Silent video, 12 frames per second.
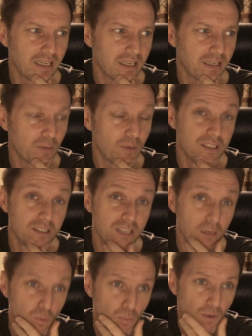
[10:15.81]
It went
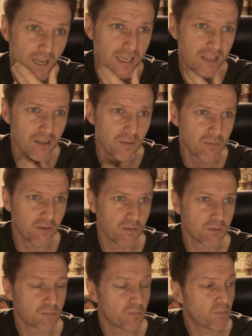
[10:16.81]
double platinum. It
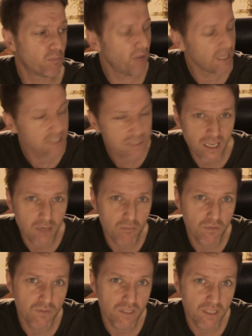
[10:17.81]
was best album
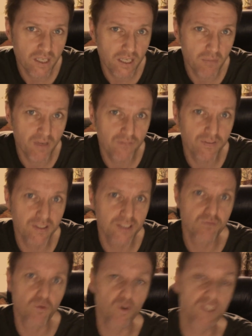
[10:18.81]
of the year by Village
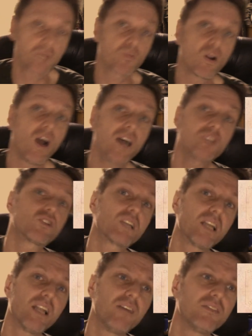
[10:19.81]
Voice, number
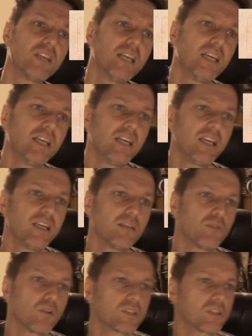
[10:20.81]
111 in
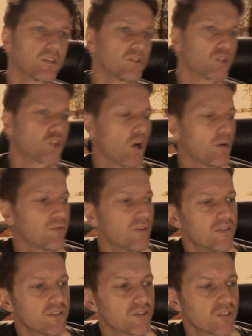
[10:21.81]
Rolling Stone's top
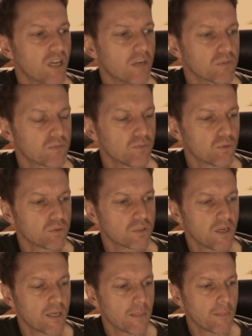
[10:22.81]
500 albums of all
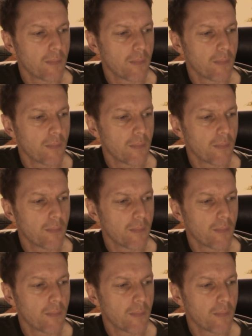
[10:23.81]
time.